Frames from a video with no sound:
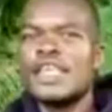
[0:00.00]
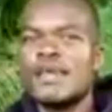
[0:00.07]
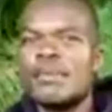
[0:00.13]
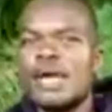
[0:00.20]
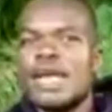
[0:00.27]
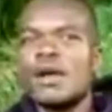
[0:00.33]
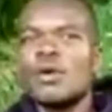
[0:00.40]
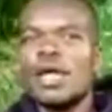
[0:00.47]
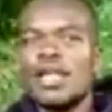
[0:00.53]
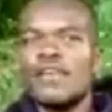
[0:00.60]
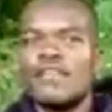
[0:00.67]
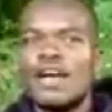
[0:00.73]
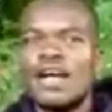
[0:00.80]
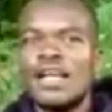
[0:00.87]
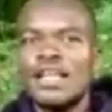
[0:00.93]
him or
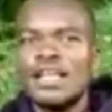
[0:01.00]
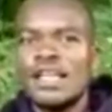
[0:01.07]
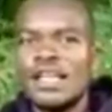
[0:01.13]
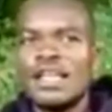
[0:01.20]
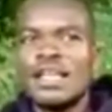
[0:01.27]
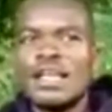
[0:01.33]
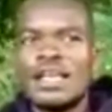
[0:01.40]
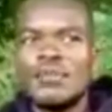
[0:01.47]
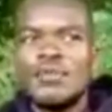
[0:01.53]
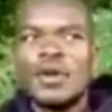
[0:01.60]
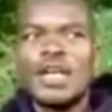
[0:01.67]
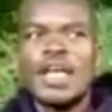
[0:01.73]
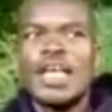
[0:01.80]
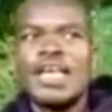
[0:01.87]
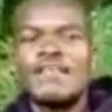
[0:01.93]
whatever,
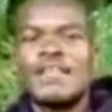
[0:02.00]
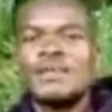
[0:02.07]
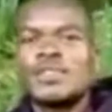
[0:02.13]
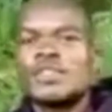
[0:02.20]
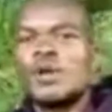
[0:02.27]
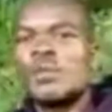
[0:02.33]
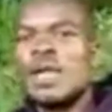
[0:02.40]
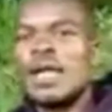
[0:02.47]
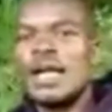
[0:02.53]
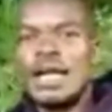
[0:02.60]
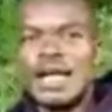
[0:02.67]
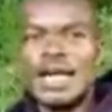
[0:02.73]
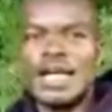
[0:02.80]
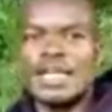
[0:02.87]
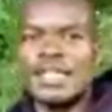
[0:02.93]
more than I left him somewhere and
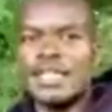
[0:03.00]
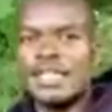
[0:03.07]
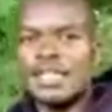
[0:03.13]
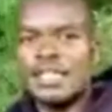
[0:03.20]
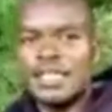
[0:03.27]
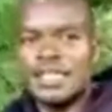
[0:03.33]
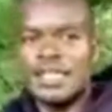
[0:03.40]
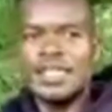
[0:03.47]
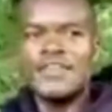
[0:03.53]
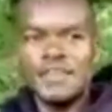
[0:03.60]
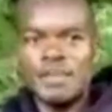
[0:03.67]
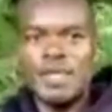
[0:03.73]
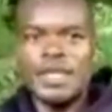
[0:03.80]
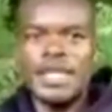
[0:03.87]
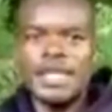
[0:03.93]
gone. If
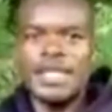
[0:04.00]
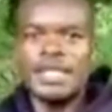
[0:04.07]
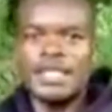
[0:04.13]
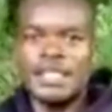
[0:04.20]
he's not dead.